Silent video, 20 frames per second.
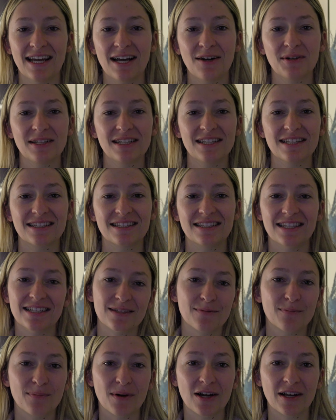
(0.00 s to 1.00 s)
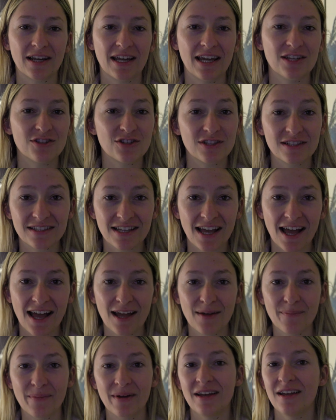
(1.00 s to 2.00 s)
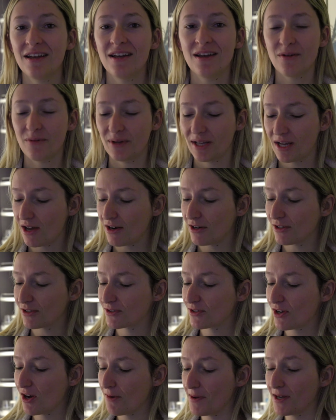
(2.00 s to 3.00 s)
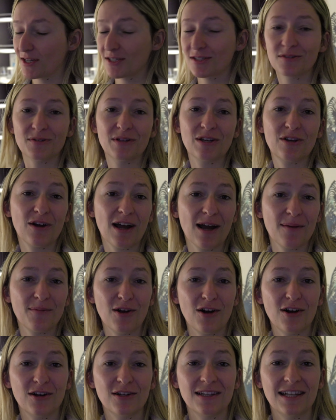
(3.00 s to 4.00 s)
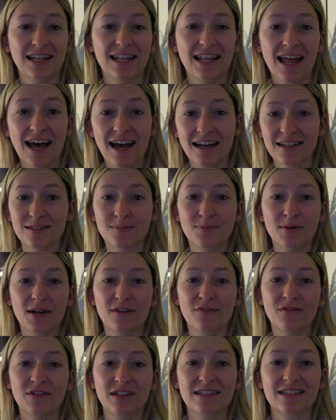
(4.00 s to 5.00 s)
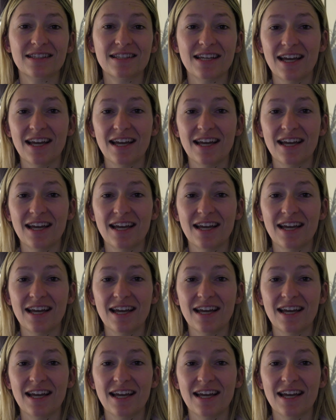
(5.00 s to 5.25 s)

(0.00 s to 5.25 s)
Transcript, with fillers: now it is disembarkation time. We got our Starbucks, we grabbed our last breakfast,